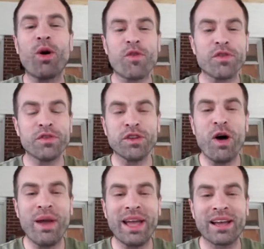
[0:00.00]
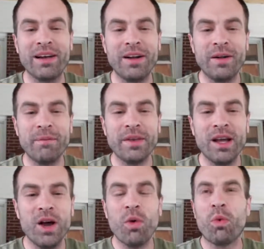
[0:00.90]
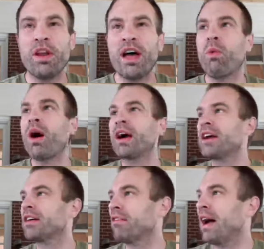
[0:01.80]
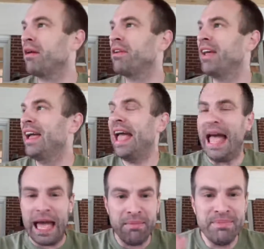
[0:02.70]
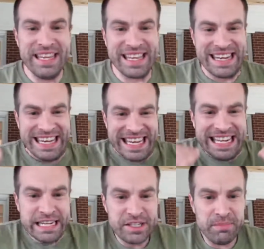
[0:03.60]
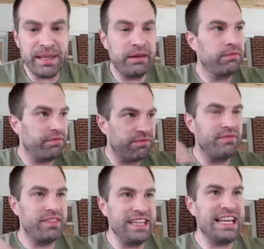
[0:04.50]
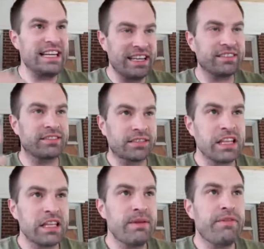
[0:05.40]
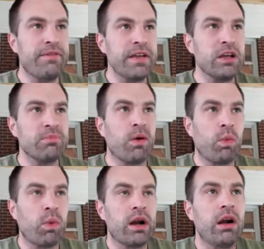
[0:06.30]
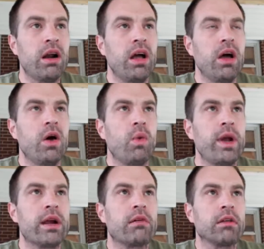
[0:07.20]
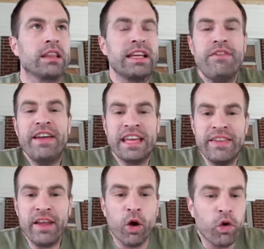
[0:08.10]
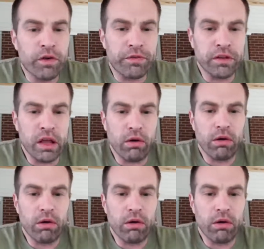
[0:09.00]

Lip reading: overflowing. We're not walking around empty and needing to necessarily be filled, but we are living in the overflow.